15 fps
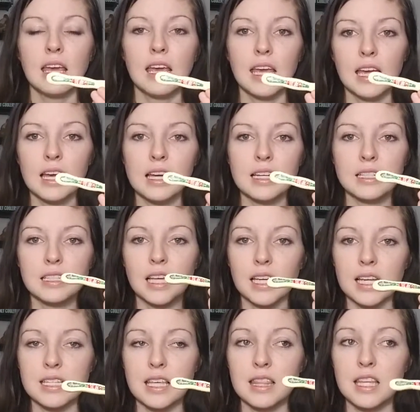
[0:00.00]
And like
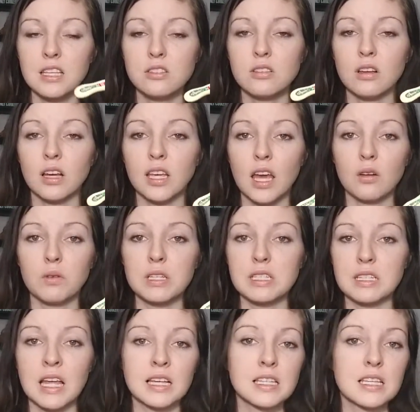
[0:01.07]
I said, this again was
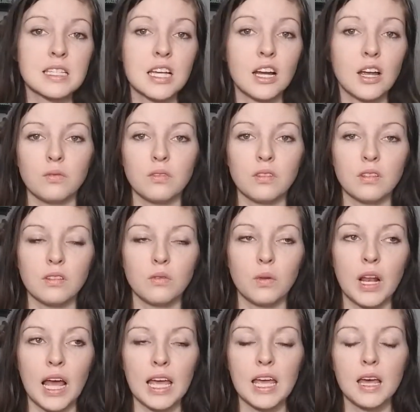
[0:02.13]
necessary.
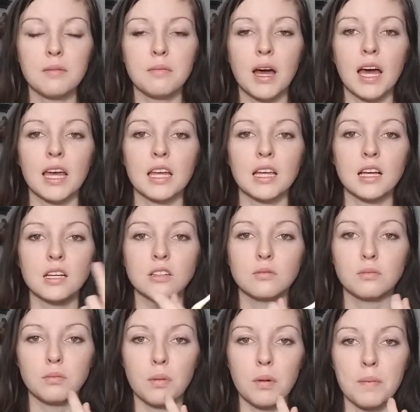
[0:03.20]
When I had my
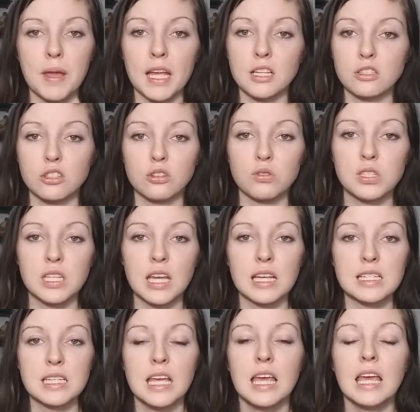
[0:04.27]
rubber bands
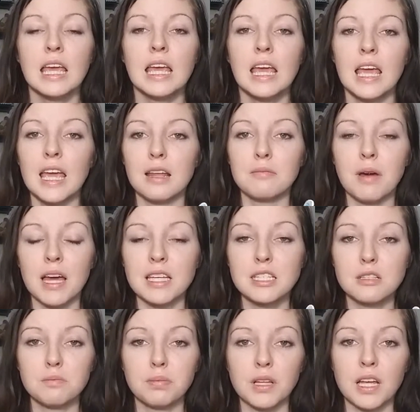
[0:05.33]
loosened and my
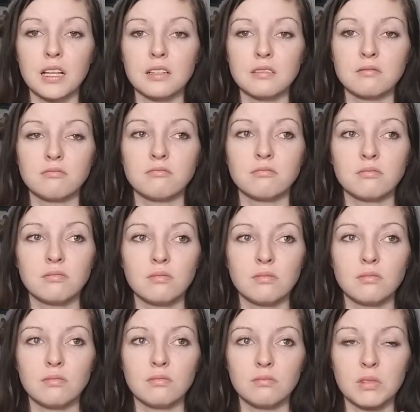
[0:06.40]
splint
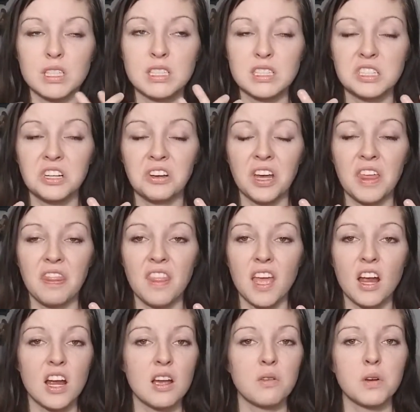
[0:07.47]
was still in
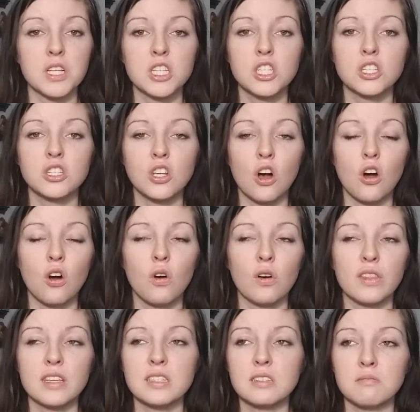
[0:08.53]
there, the
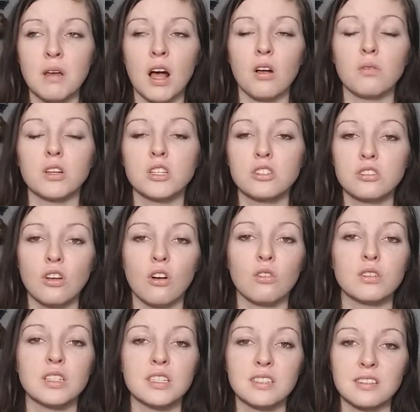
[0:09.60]
smell was
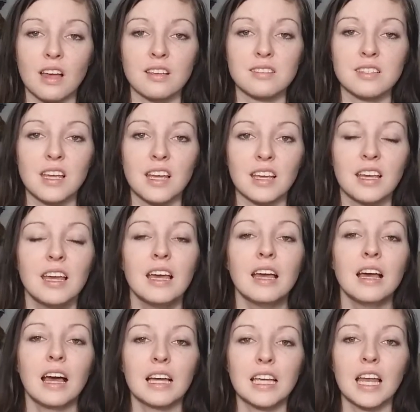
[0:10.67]
so disgusting.
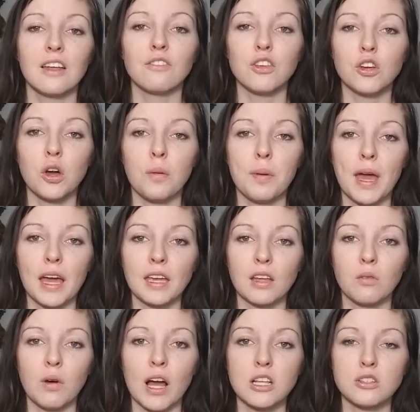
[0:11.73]
Again, if you go back
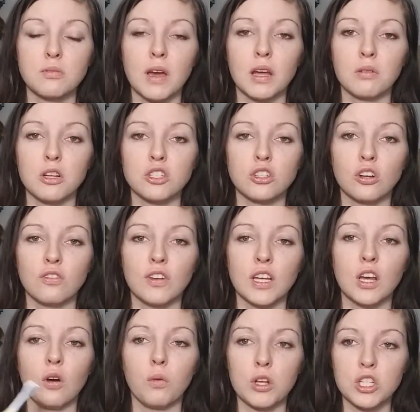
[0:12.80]
and watch my original
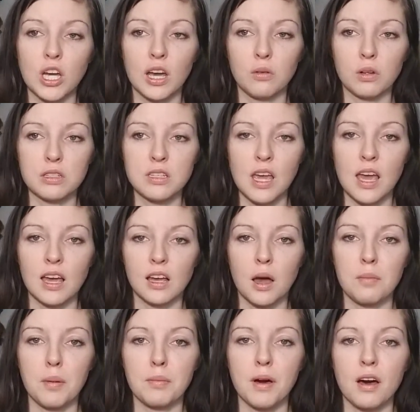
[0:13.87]
video, which I will tag
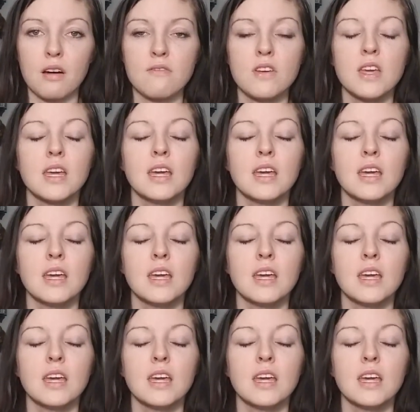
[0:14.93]
up above,